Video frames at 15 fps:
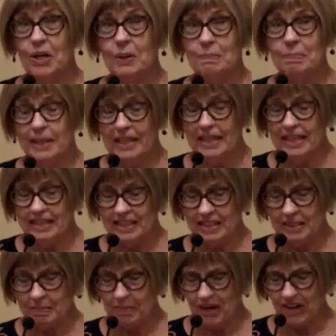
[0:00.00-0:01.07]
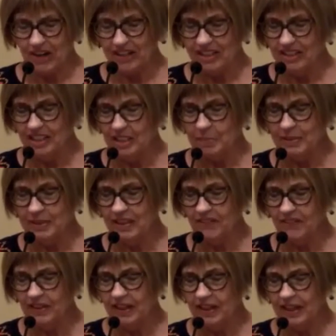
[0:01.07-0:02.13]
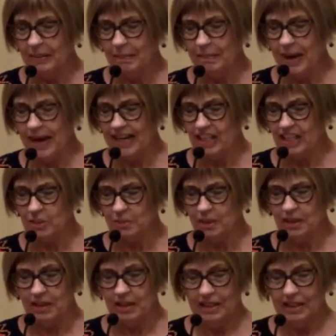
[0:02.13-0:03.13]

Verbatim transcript: be smart, specific, manageable,